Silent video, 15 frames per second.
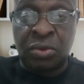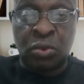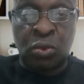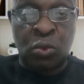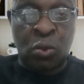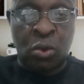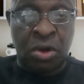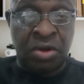
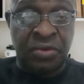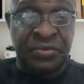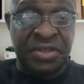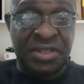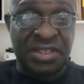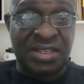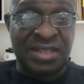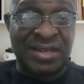One of
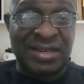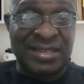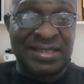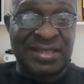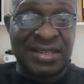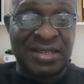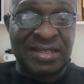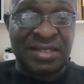his
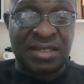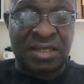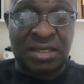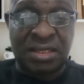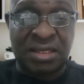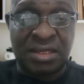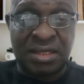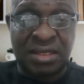
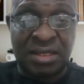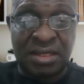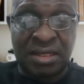latest